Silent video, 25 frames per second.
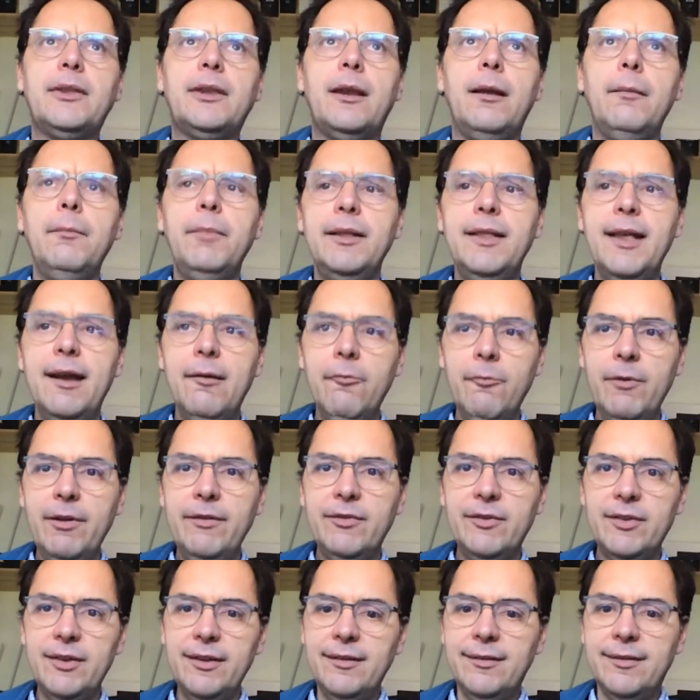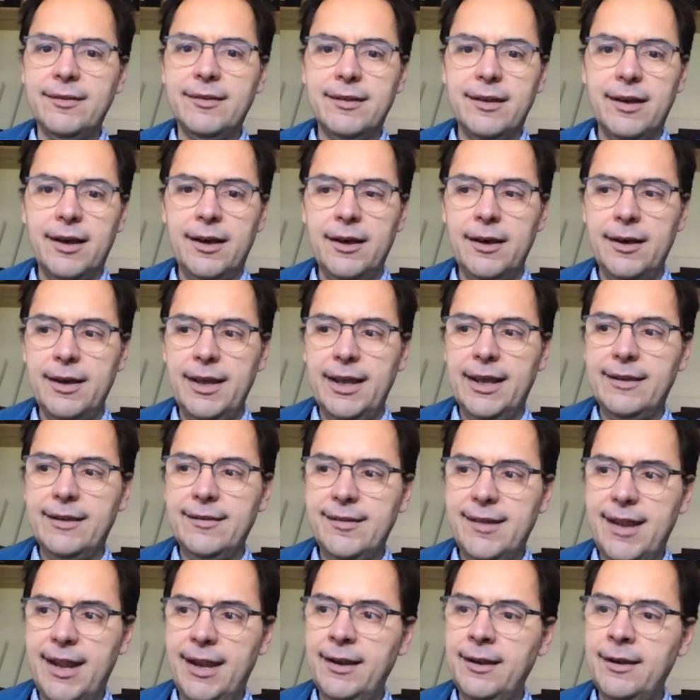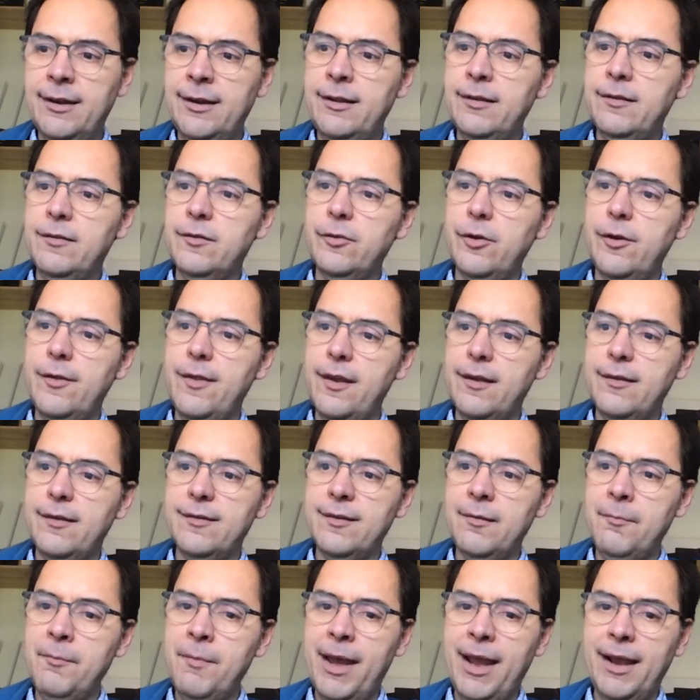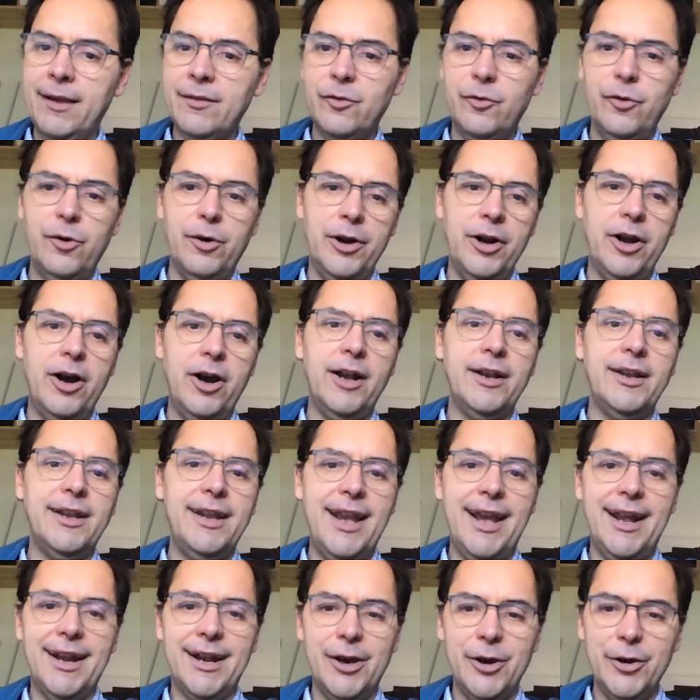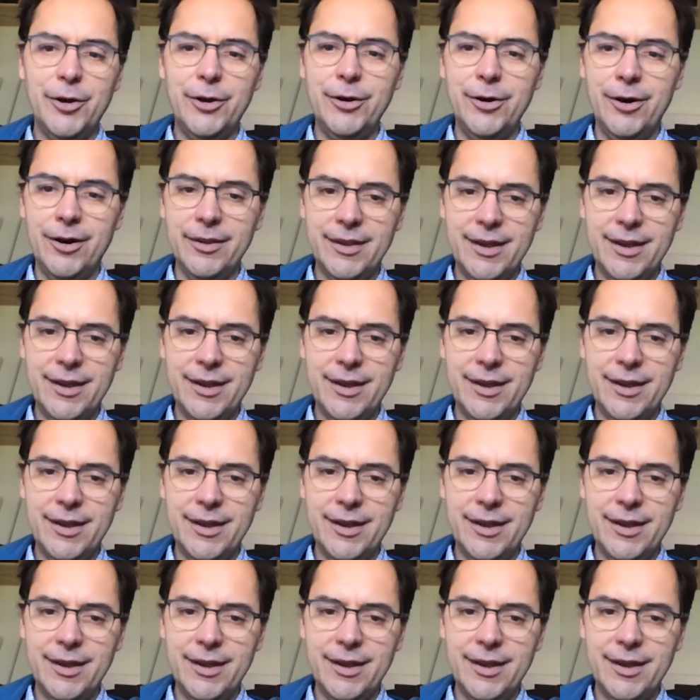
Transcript: but then we've since uh, extended it so that some banks who are not yet OakNorth